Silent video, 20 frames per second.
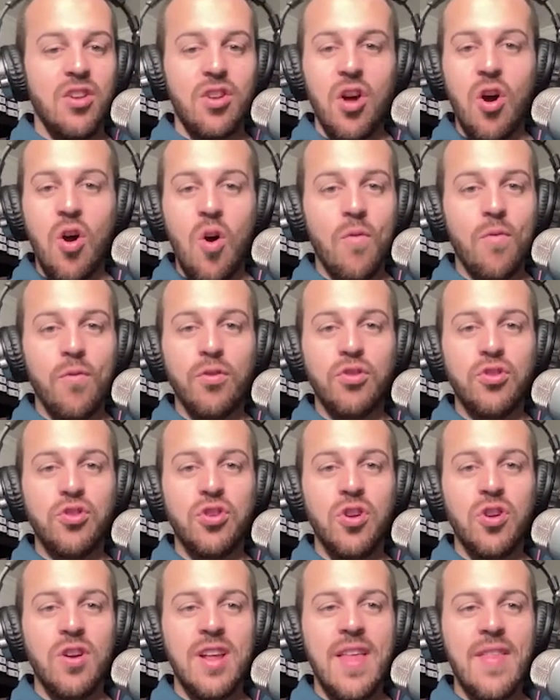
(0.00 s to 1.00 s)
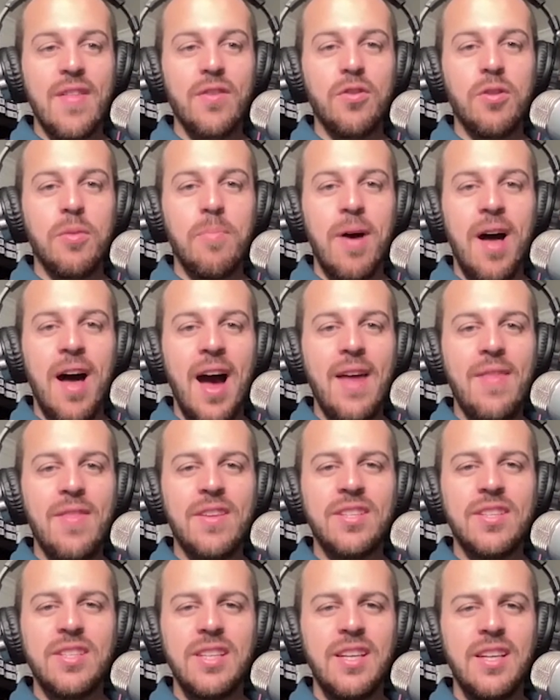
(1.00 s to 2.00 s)
No, for sure. Yeah, the behind
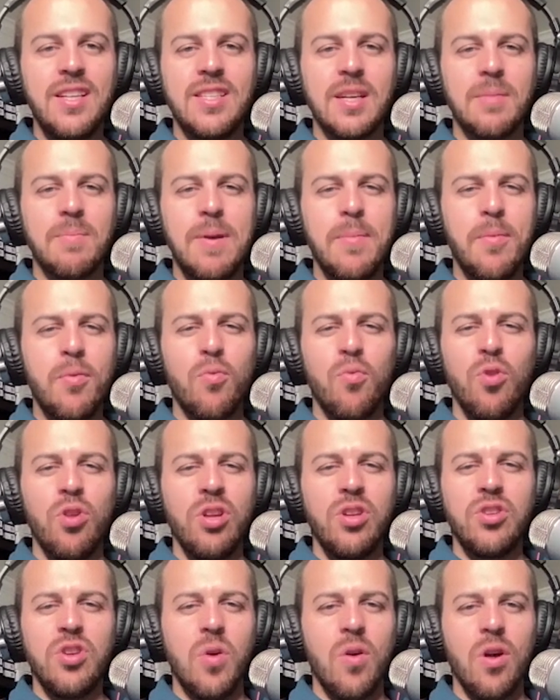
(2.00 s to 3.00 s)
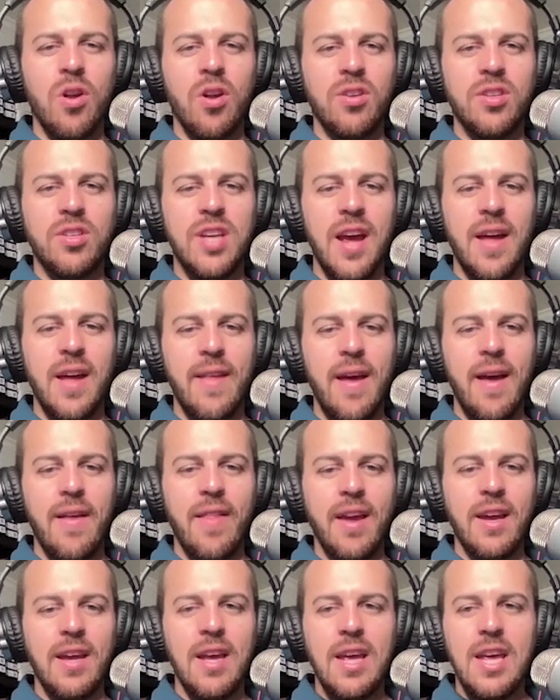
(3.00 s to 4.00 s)
the scenes, like people really don't understand that.
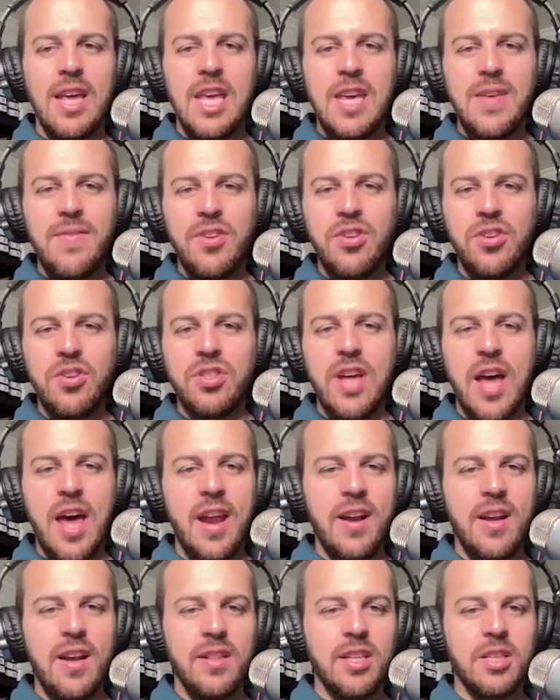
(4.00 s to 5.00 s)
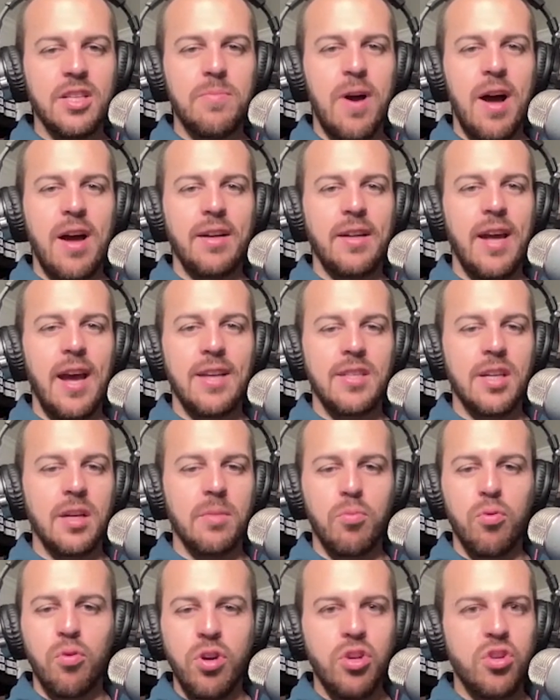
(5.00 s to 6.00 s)
Like even just editing this podcast,
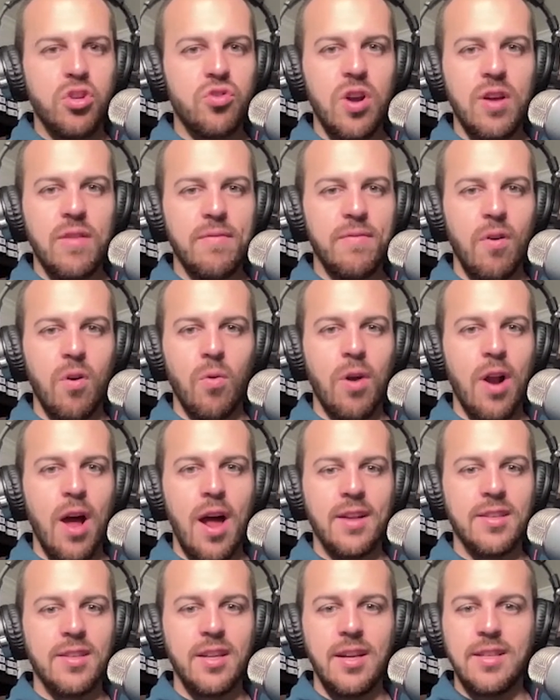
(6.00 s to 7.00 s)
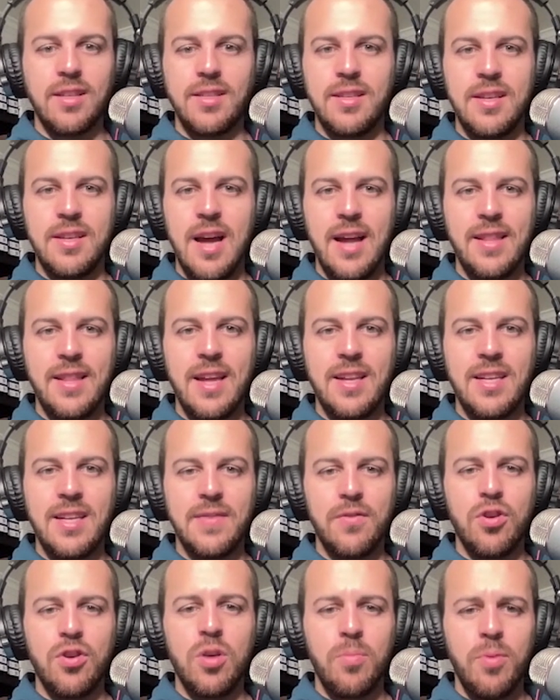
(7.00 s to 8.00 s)
like pretty straightforward, honestly. It's not that
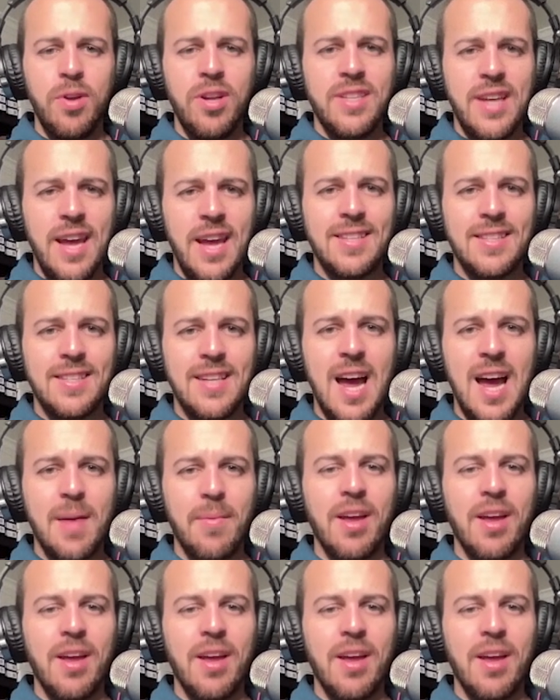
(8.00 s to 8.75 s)
difficult, but it takes time.